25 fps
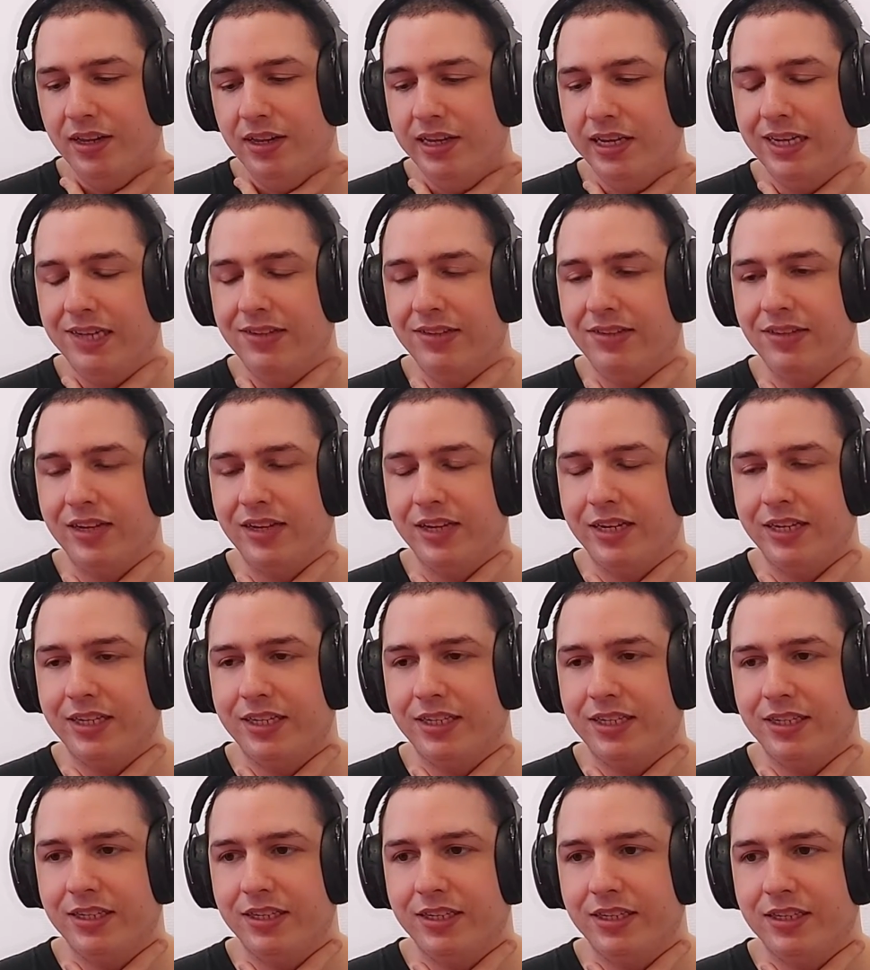it's like
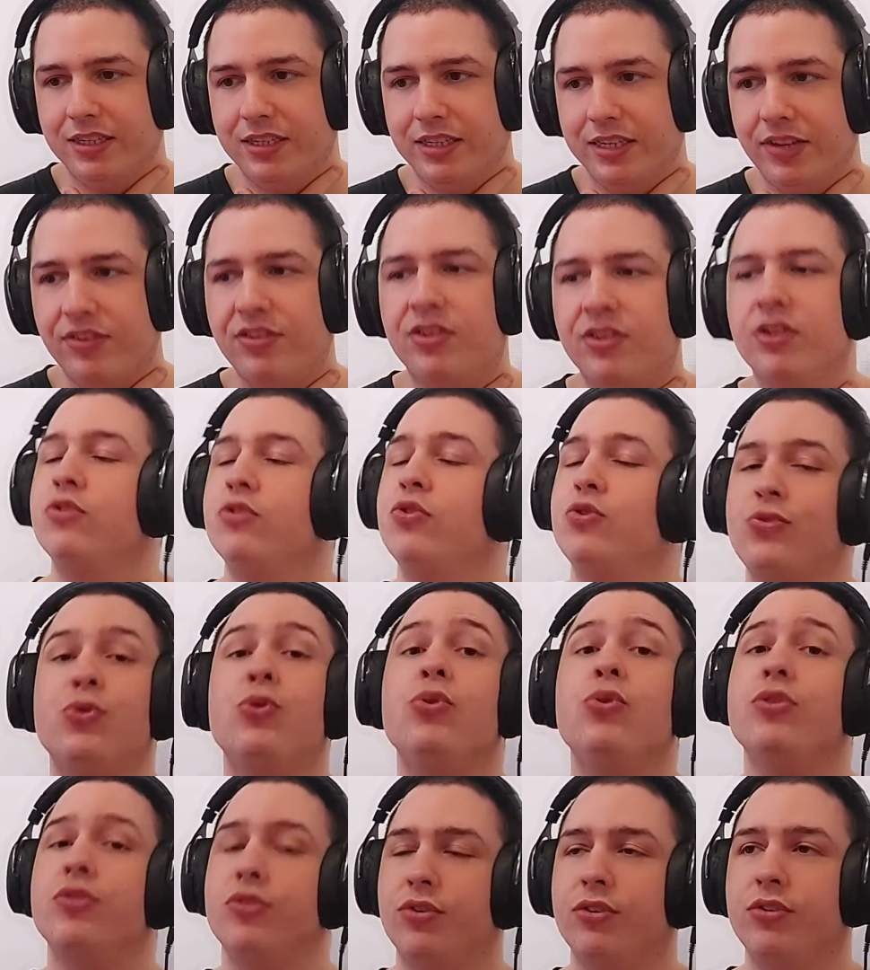it's not
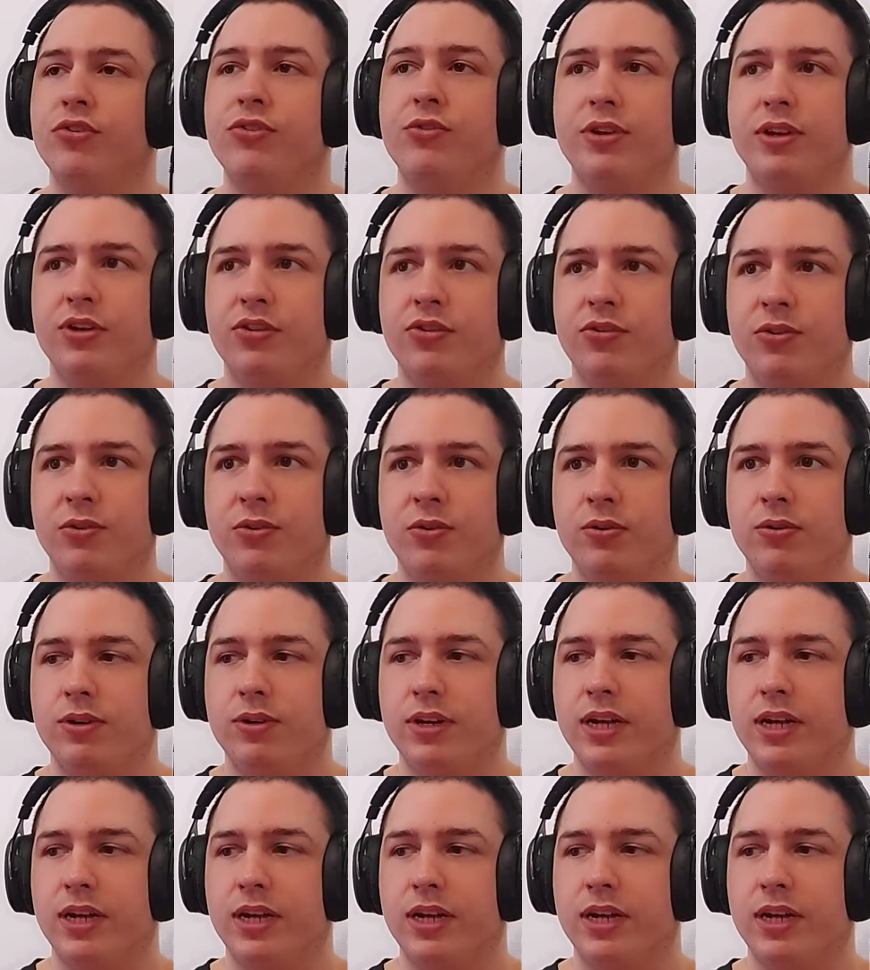too close to the original.